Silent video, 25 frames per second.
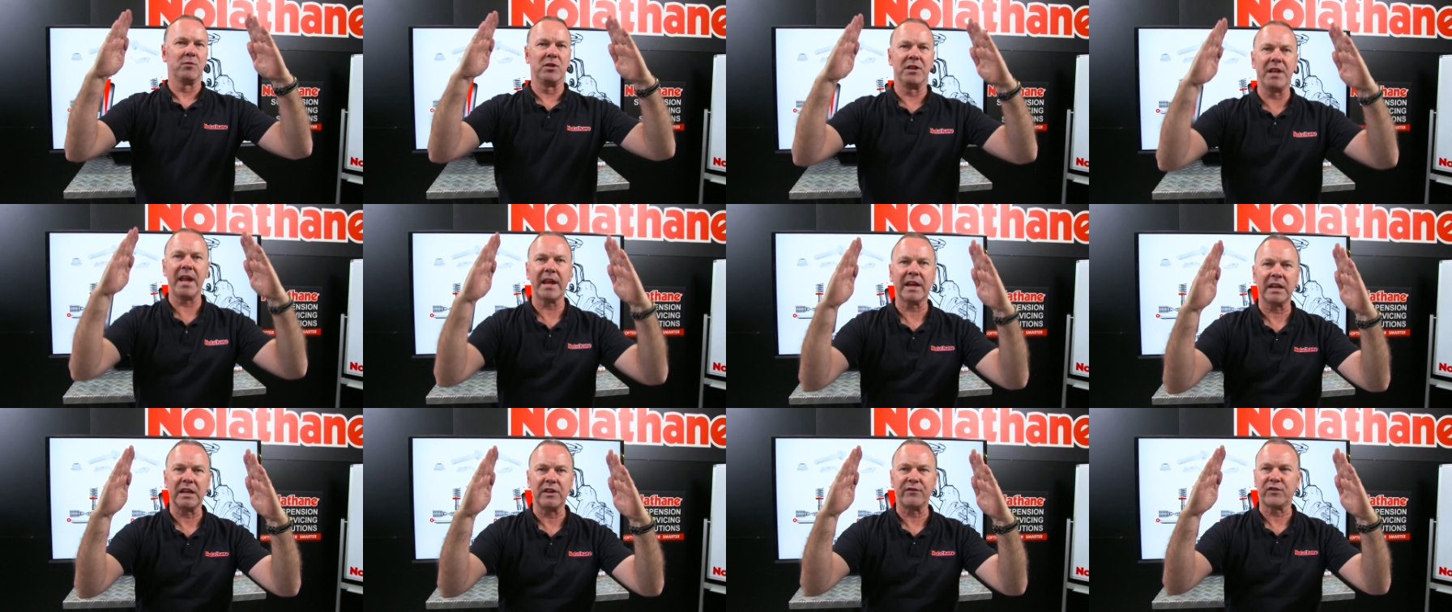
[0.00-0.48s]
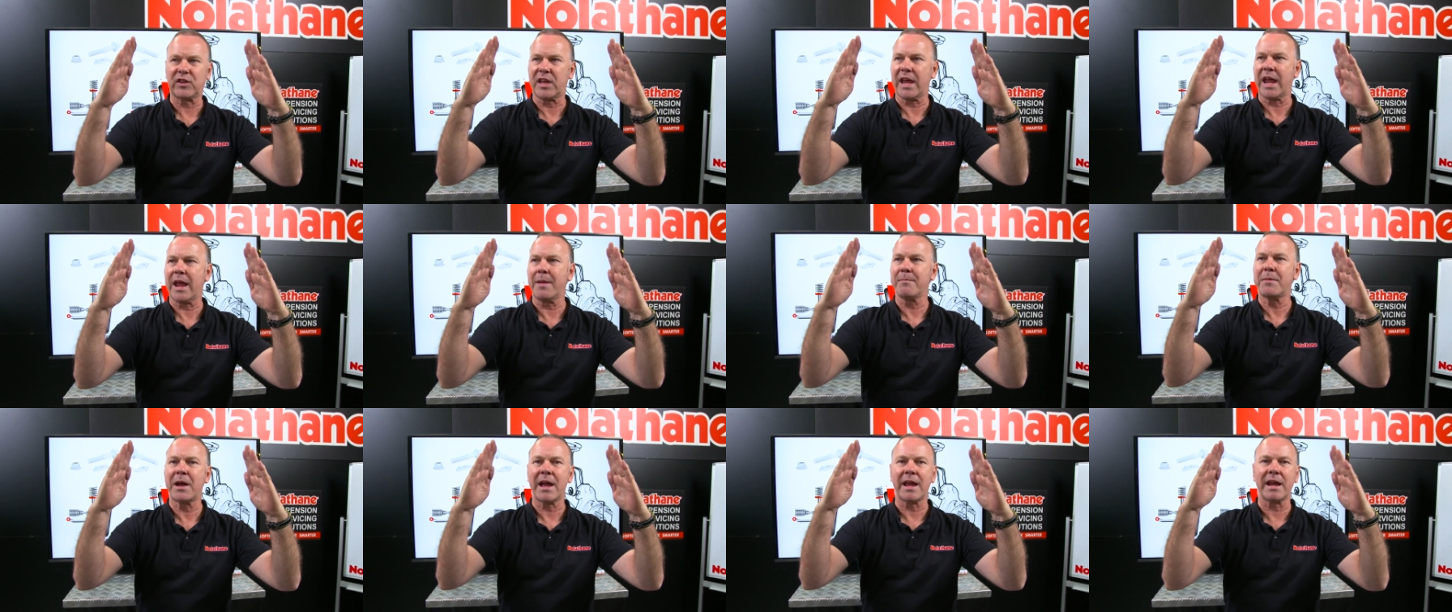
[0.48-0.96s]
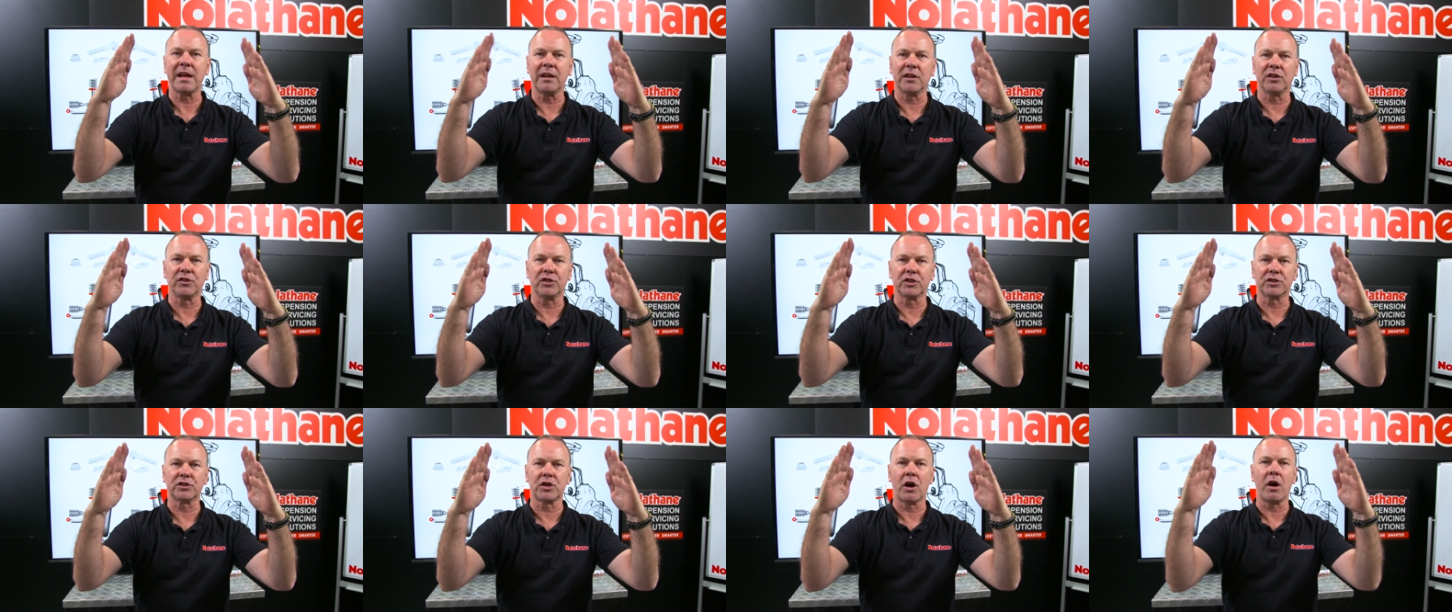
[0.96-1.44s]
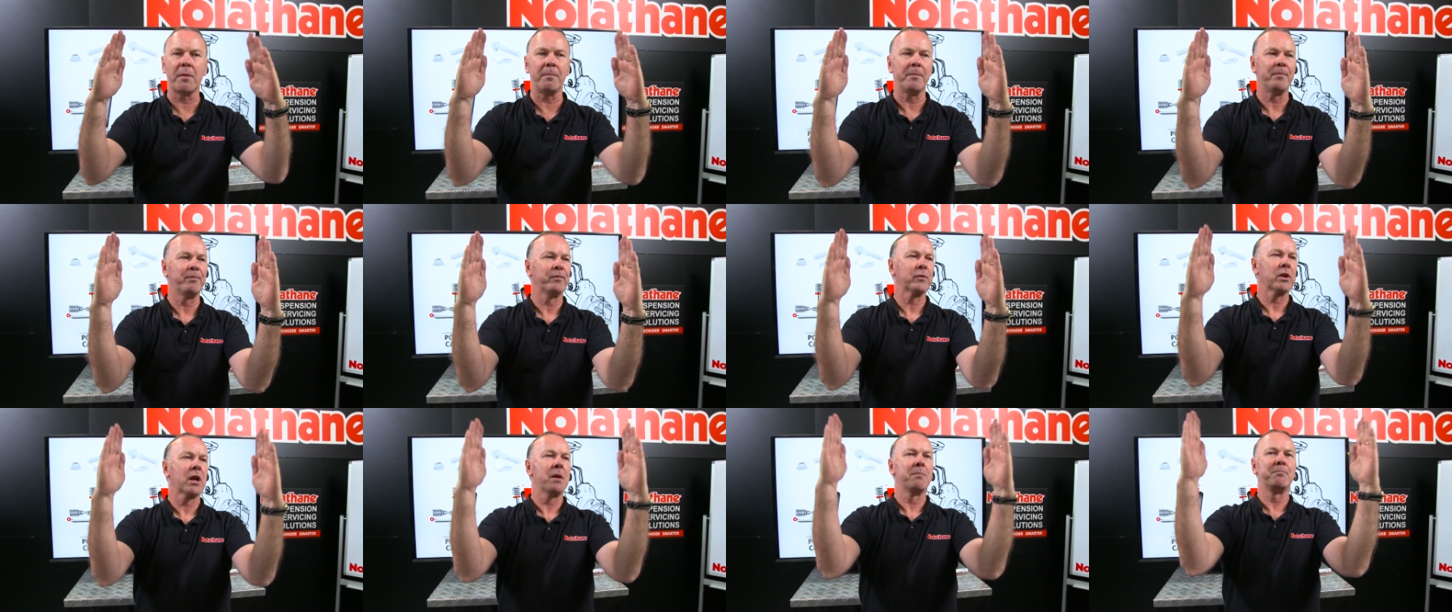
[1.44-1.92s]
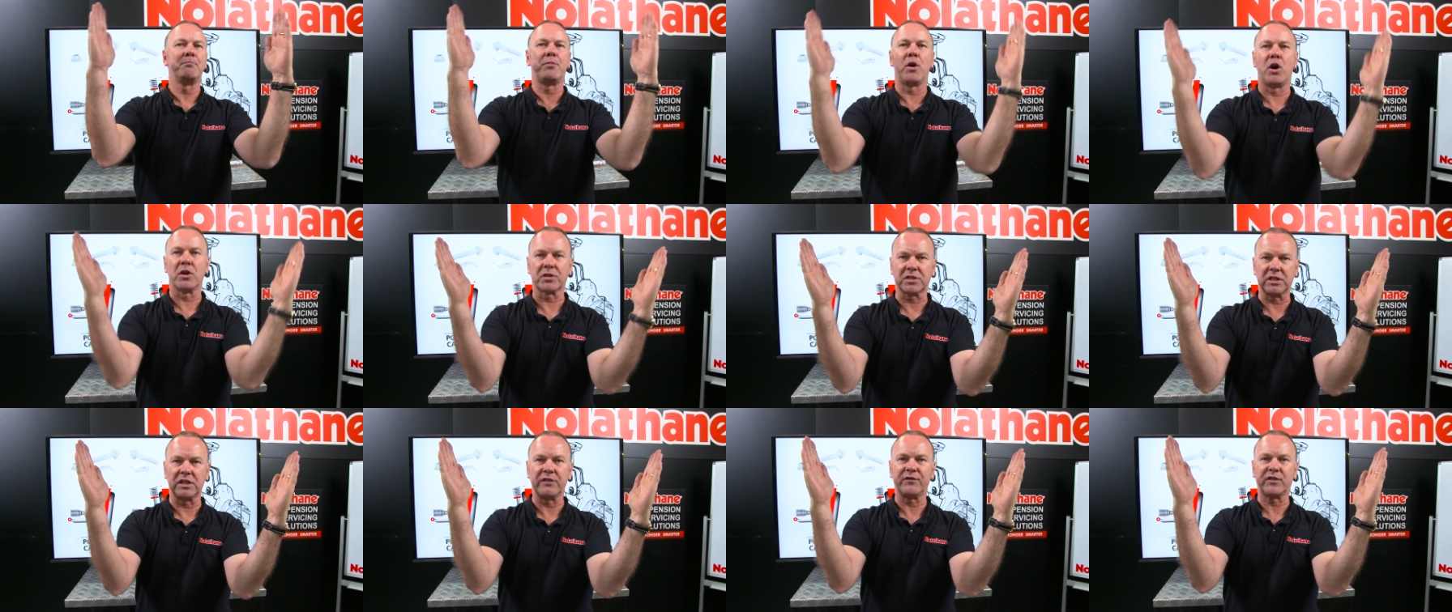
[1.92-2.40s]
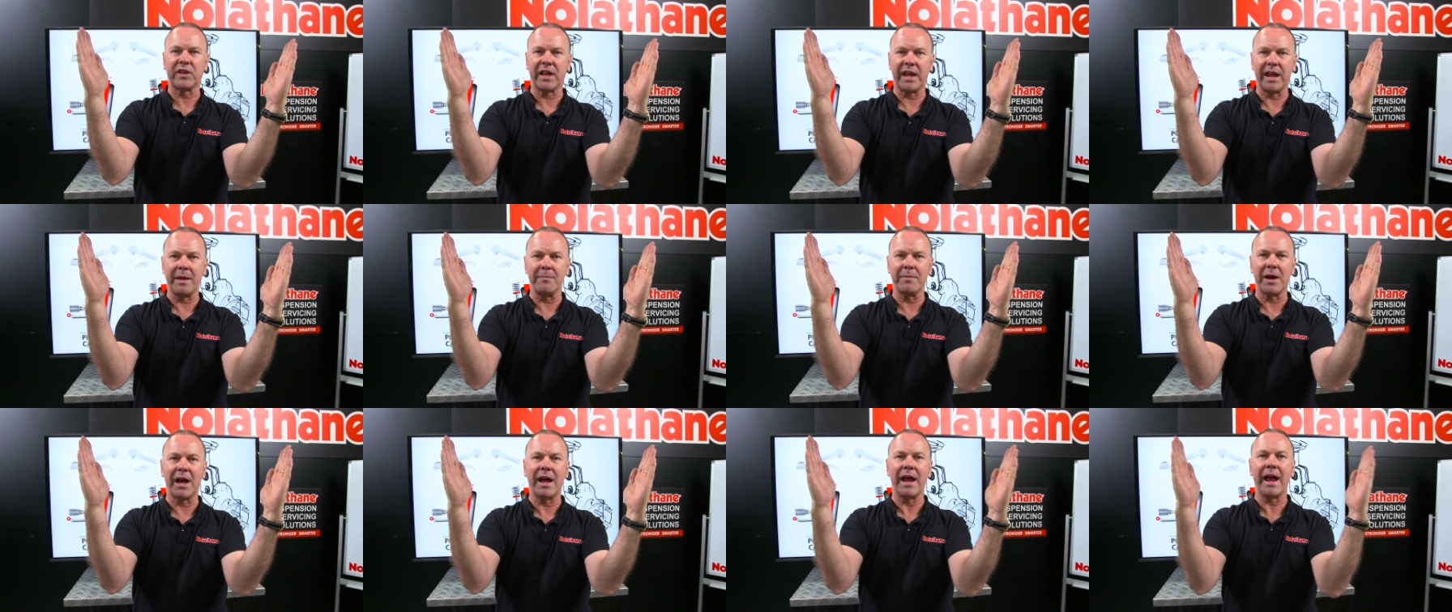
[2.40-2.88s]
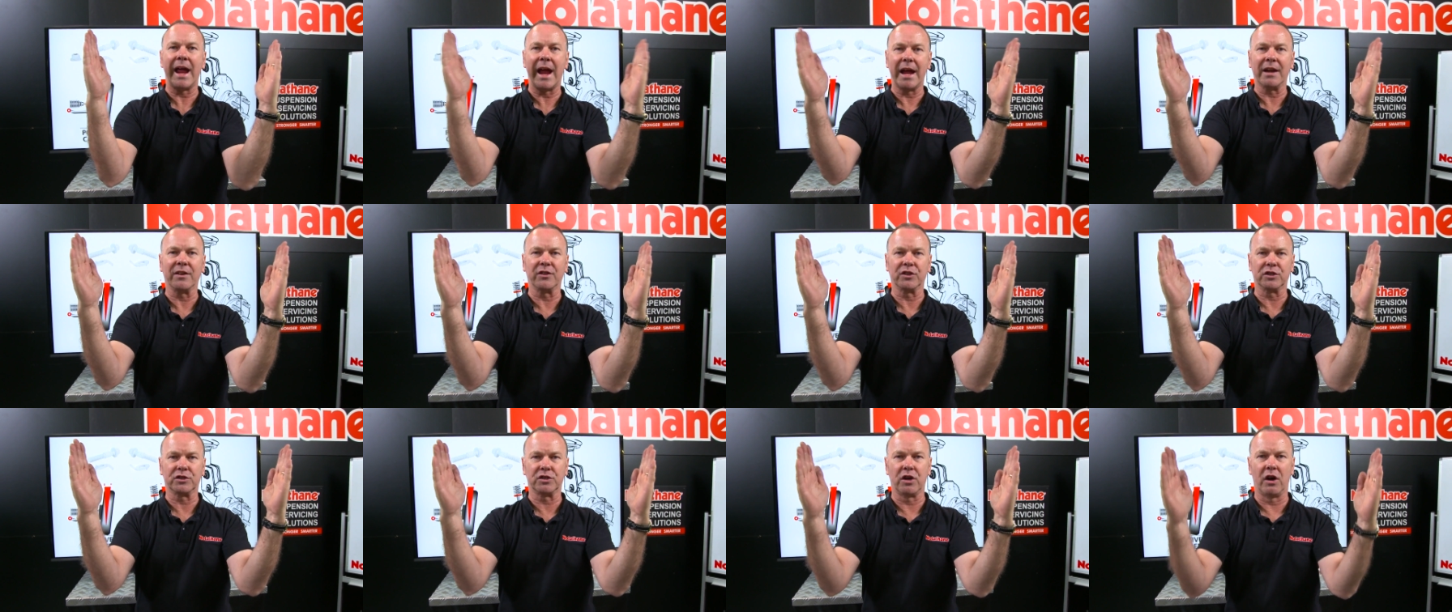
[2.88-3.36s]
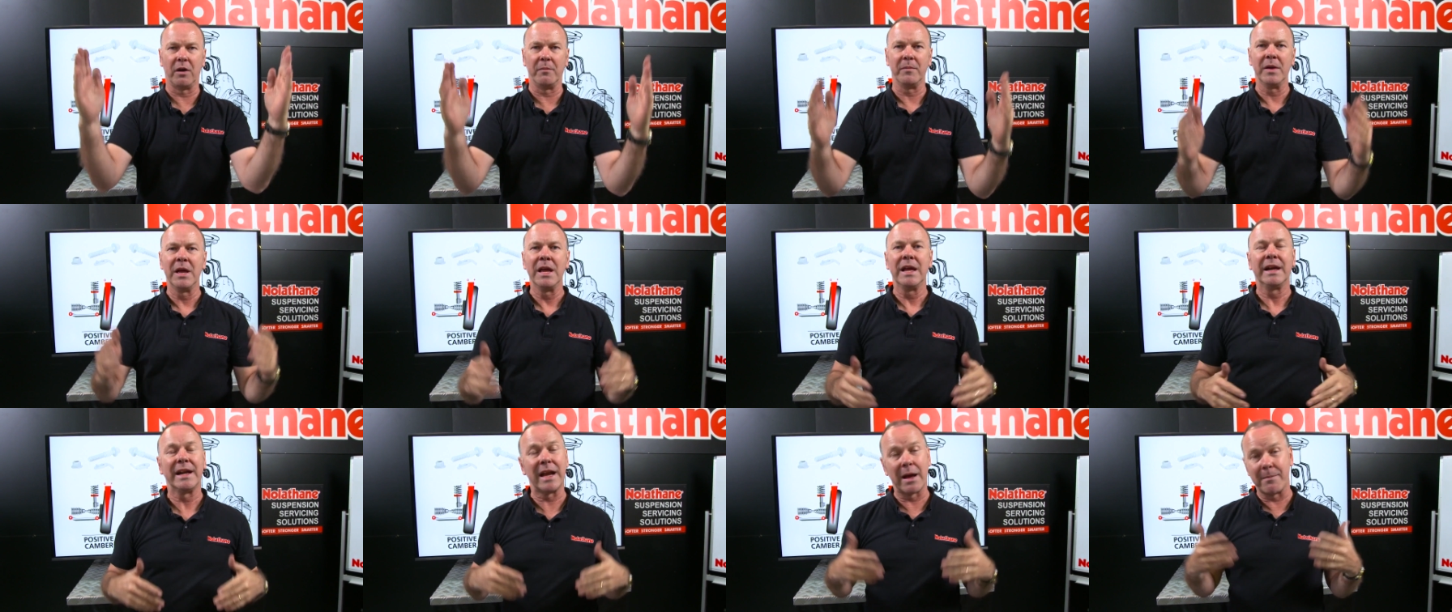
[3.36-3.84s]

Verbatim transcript: negative camber in at the top, positive camber out at the top.